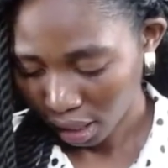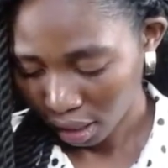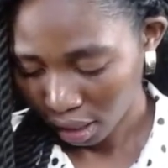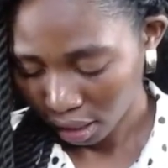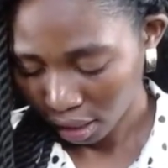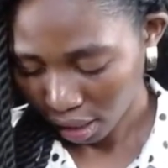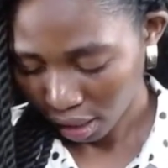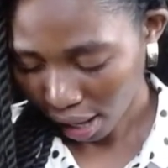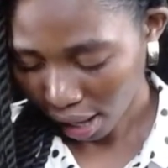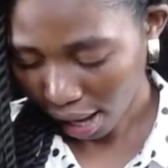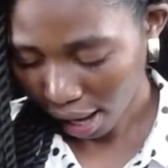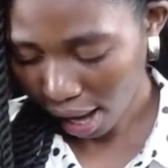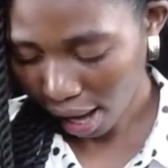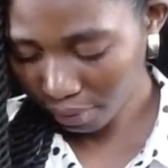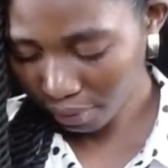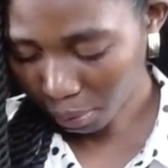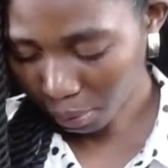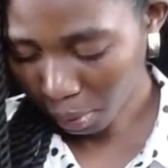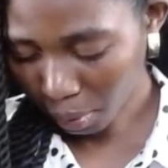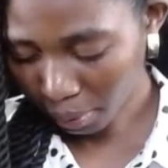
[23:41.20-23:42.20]
have the
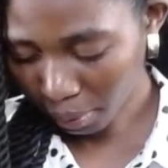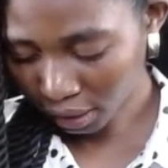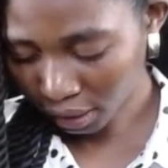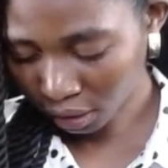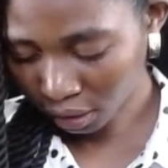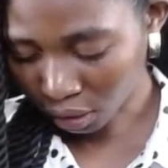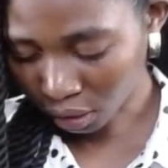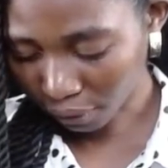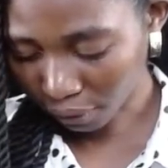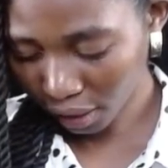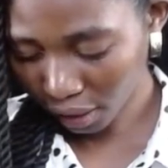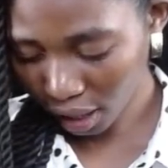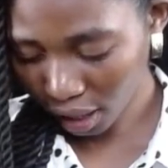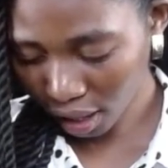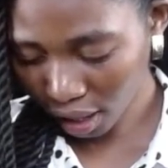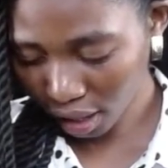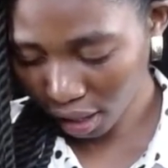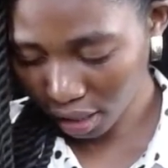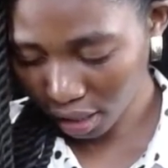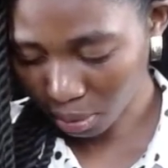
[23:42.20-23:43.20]
property of A,
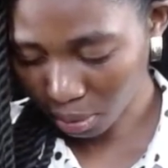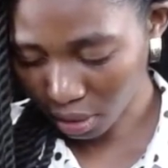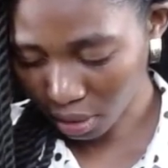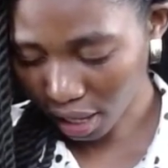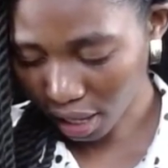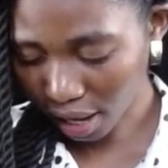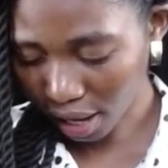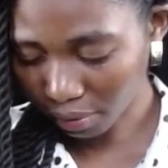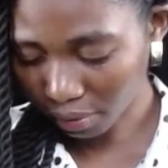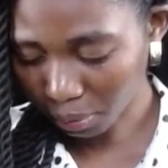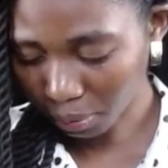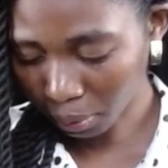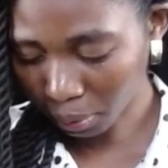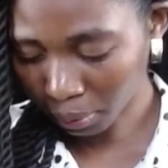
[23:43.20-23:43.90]
it must have the property